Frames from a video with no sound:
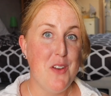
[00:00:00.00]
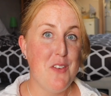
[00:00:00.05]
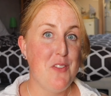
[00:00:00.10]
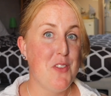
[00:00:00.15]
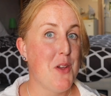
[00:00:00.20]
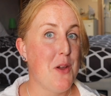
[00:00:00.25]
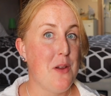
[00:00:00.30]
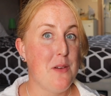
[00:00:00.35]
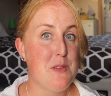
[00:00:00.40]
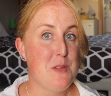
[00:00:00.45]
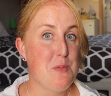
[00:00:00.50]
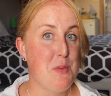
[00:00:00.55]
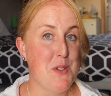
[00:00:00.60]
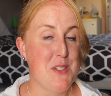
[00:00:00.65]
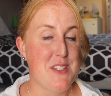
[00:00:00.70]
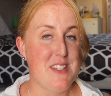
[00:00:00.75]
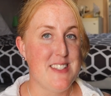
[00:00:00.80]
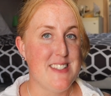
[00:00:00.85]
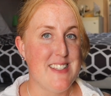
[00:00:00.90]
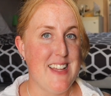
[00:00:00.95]
even though I'm
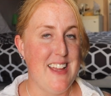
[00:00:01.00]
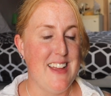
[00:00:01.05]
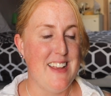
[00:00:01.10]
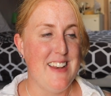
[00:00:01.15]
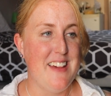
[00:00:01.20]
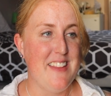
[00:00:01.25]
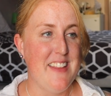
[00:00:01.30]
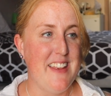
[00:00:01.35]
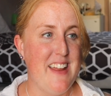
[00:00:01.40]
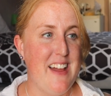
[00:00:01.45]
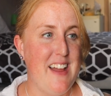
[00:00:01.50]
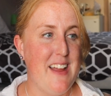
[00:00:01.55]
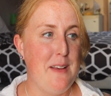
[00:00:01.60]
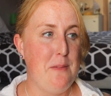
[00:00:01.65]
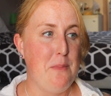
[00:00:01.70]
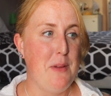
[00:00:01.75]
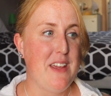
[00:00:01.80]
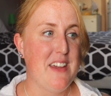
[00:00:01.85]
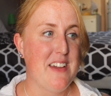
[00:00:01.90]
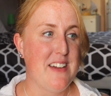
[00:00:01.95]
supposed to stay another
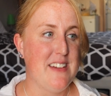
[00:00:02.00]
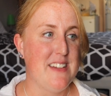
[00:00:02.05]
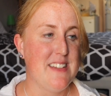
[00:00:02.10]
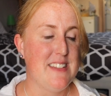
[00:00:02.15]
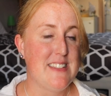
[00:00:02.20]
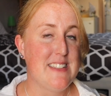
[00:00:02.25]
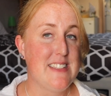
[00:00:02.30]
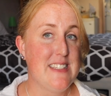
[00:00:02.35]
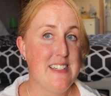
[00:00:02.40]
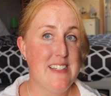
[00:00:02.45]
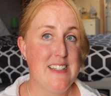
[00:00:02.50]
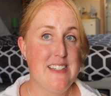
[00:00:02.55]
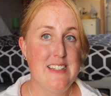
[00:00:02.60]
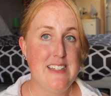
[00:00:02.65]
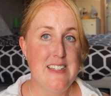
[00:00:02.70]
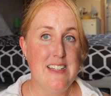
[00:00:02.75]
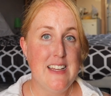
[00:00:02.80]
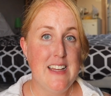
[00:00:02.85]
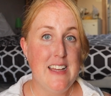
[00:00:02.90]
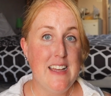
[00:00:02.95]
night, because
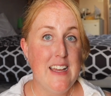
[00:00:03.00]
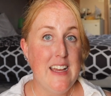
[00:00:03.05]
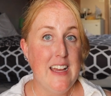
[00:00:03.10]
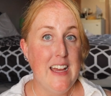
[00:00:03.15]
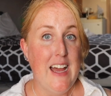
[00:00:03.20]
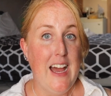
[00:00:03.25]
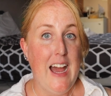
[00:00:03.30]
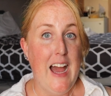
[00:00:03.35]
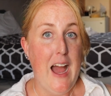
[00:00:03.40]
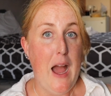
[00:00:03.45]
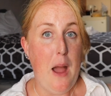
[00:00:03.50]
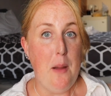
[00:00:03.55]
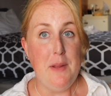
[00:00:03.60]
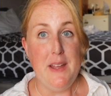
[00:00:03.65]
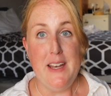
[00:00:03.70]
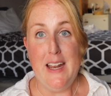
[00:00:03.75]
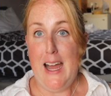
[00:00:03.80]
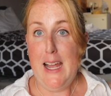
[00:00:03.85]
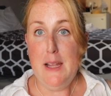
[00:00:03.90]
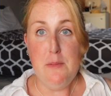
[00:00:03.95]
I
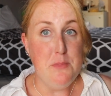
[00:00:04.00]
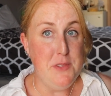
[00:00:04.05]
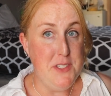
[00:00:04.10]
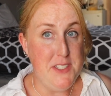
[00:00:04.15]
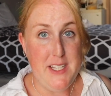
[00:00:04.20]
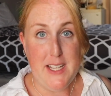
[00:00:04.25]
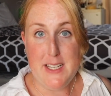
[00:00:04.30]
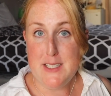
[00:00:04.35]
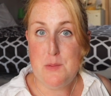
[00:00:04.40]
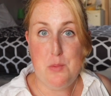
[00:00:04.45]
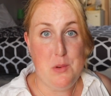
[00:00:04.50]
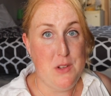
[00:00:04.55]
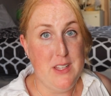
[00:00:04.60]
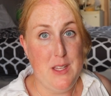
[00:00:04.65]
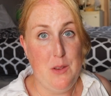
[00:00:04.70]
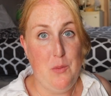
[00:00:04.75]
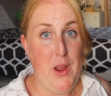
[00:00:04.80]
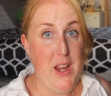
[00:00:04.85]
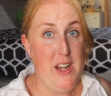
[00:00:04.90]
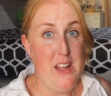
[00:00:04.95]
mean, I'm
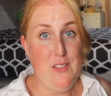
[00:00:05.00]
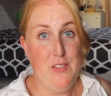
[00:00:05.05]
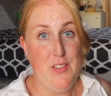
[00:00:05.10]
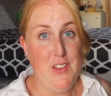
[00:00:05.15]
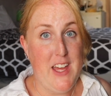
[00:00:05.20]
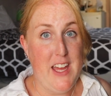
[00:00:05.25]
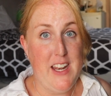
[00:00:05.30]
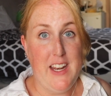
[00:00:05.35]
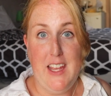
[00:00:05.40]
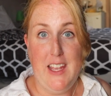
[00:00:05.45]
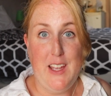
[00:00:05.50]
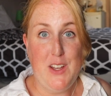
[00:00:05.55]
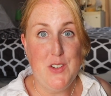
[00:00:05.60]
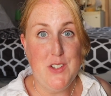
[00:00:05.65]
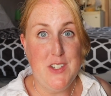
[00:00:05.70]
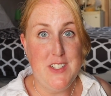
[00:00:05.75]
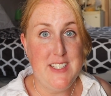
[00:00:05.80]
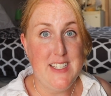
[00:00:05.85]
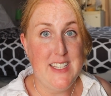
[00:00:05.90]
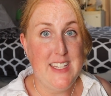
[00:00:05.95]
desperately waiting for that
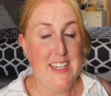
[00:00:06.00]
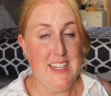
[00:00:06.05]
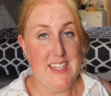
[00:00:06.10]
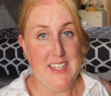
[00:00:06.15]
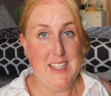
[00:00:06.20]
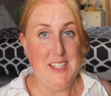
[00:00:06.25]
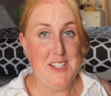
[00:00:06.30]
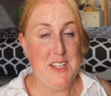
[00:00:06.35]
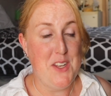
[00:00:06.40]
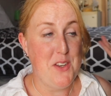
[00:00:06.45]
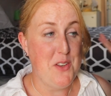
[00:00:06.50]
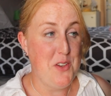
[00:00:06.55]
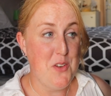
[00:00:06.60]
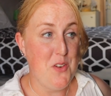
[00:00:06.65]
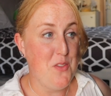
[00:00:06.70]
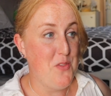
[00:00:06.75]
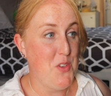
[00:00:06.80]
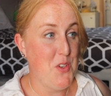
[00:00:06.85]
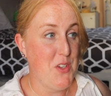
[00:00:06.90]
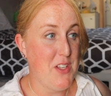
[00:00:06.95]
aircon to kick in. I don't know
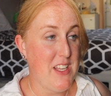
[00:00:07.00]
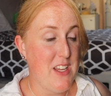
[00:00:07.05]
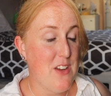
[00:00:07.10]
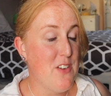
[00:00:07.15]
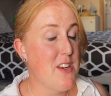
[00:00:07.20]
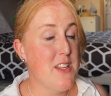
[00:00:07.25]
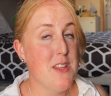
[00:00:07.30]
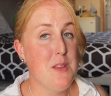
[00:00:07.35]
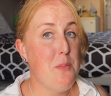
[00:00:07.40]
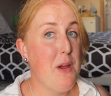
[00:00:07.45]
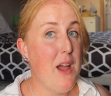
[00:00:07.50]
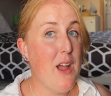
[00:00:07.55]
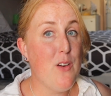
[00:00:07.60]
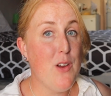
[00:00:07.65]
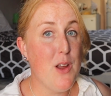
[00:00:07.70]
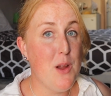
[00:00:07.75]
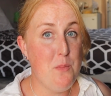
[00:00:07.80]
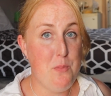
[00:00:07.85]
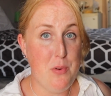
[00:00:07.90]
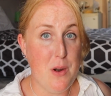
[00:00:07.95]
if you can hear it in the
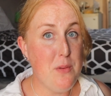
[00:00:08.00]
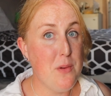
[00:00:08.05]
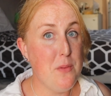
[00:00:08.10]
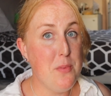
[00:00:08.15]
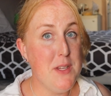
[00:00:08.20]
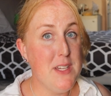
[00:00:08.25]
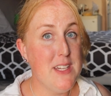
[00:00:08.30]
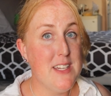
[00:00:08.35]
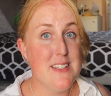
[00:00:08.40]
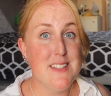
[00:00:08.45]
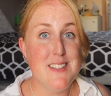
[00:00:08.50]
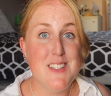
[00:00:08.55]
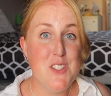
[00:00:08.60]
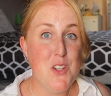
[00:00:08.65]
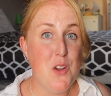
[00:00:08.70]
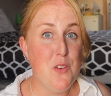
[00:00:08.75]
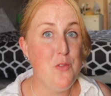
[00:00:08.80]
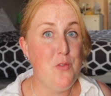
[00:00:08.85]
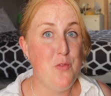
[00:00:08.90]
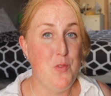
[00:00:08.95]
background, probably because it's
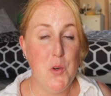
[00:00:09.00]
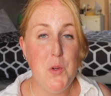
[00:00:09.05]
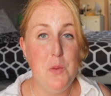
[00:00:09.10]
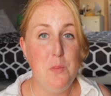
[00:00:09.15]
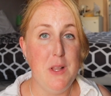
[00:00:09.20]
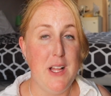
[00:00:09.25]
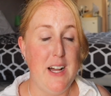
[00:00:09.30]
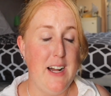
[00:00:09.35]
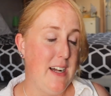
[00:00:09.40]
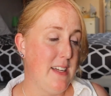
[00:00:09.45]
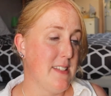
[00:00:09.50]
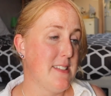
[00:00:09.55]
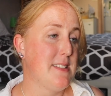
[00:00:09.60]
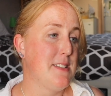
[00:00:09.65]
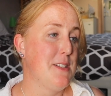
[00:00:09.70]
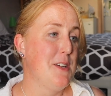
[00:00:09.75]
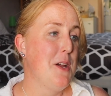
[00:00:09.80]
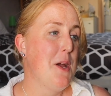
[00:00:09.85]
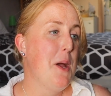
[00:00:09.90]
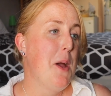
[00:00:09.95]
on full
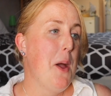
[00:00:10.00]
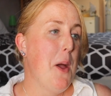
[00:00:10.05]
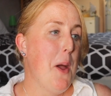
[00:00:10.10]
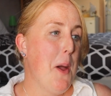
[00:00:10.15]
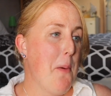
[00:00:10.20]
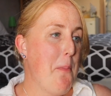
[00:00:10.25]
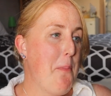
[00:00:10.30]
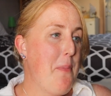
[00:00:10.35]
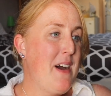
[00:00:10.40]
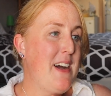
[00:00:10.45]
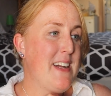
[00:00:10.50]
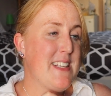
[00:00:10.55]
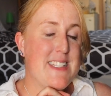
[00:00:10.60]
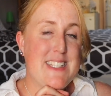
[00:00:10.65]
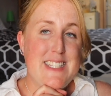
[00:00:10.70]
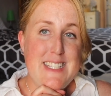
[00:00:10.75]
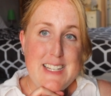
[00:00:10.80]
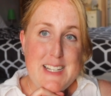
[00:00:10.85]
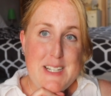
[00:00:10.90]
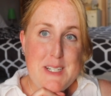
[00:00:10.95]
blast.
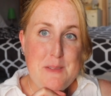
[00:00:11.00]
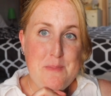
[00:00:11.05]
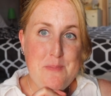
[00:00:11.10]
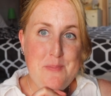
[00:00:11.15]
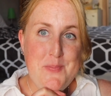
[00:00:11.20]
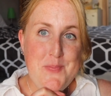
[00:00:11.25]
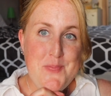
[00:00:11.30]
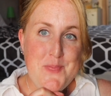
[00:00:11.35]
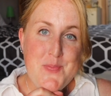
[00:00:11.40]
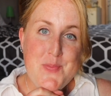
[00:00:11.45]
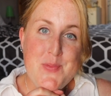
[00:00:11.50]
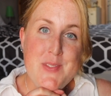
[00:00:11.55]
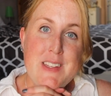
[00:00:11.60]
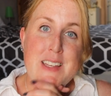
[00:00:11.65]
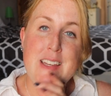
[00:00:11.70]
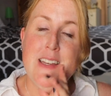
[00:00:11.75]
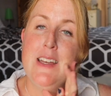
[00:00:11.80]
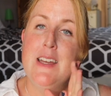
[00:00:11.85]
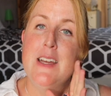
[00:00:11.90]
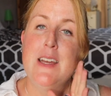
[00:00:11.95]
But
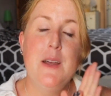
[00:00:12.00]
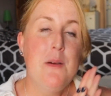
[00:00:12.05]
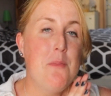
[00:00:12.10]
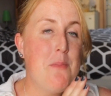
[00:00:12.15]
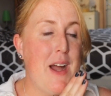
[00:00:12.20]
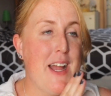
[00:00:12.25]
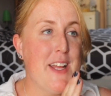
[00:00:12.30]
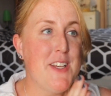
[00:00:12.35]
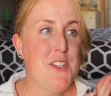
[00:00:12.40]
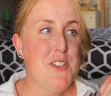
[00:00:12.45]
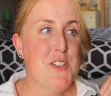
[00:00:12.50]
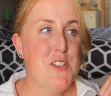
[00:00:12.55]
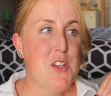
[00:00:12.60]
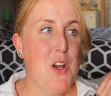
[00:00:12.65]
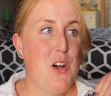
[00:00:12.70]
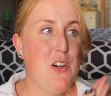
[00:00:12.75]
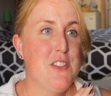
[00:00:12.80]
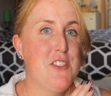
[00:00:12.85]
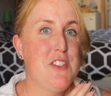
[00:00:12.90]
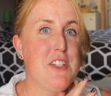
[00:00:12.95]
my
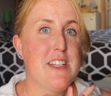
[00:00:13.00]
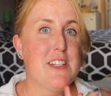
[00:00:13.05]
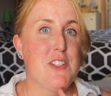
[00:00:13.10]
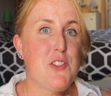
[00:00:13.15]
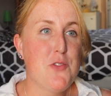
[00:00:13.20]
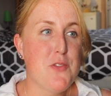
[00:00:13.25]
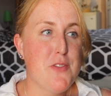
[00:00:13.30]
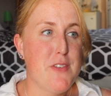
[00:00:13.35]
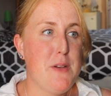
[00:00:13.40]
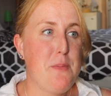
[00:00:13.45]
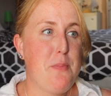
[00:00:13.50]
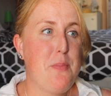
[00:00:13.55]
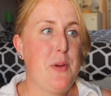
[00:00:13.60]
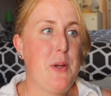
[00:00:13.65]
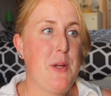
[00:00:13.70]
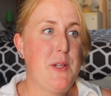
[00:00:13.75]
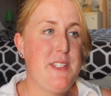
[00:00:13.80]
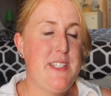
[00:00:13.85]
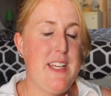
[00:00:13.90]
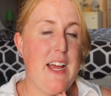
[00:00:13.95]
nostalgic trip
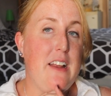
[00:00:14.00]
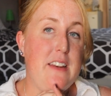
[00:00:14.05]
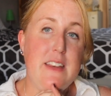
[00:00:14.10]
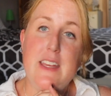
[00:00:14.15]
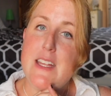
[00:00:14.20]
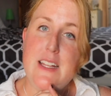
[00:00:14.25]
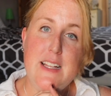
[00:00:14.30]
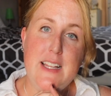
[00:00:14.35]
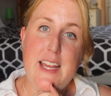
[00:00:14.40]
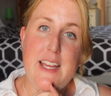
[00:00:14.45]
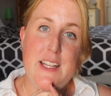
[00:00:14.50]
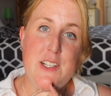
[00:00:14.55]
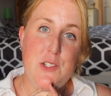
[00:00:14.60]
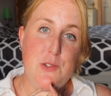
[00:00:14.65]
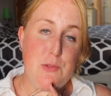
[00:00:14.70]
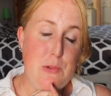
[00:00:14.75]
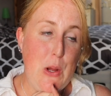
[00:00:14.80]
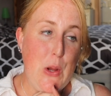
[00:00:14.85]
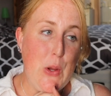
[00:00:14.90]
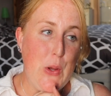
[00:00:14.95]
down Hill End
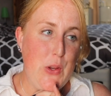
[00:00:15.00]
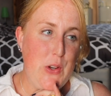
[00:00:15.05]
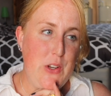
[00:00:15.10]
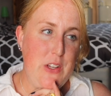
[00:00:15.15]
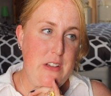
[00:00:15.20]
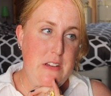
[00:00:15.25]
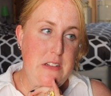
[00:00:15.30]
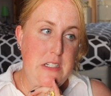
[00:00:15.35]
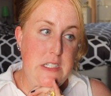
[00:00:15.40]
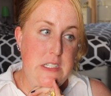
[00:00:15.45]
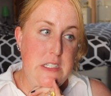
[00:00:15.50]
Road